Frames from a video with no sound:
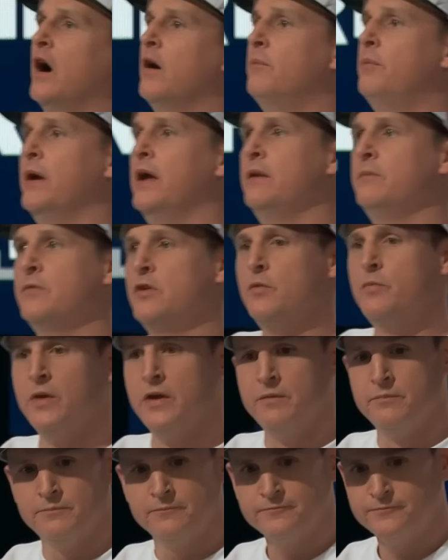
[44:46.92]
uh, right, Ben, you've
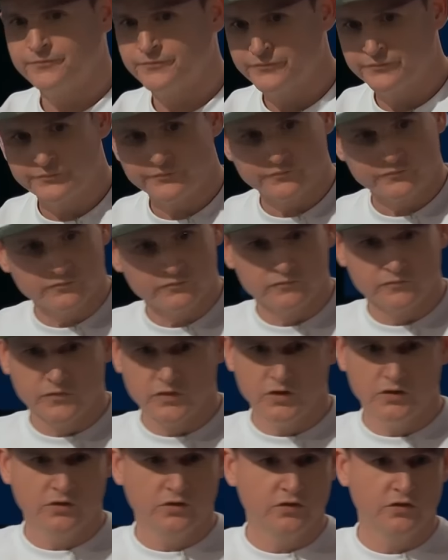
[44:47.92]
been
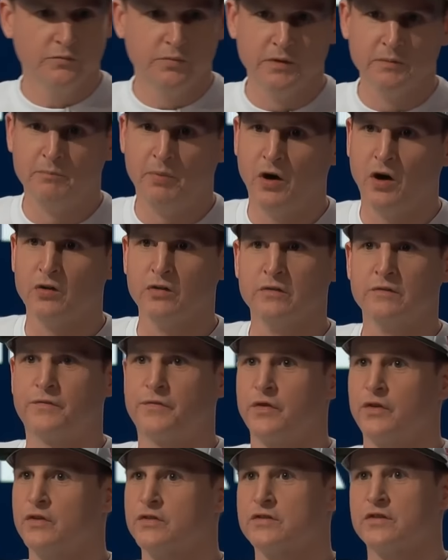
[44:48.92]
you've been bowling
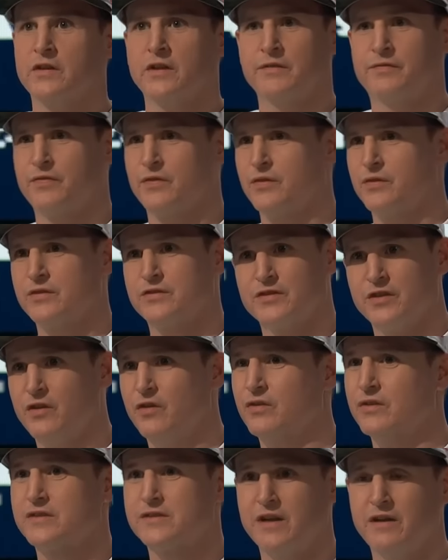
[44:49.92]
for as, for as
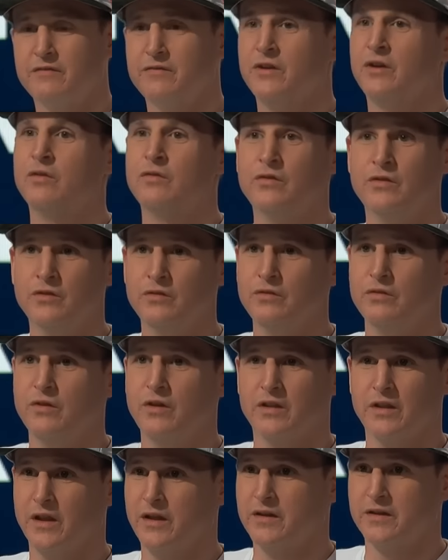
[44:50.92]
long as I've known you.
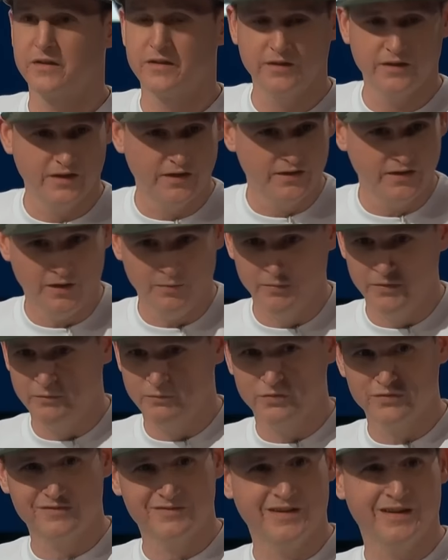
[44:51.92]
Like, it, I
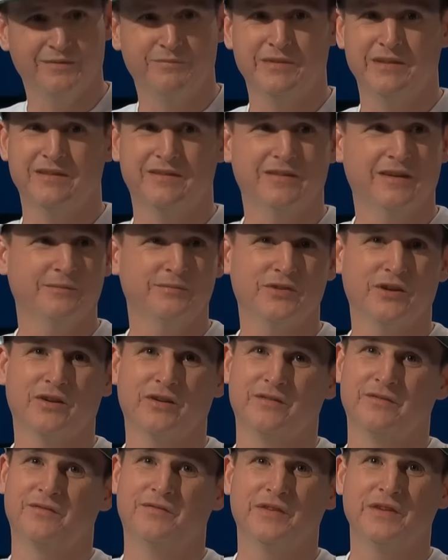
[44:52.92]
mean, we're I mean, I'm
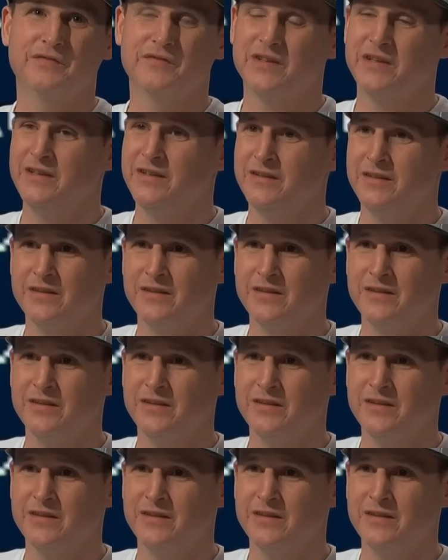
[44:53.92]
talking 15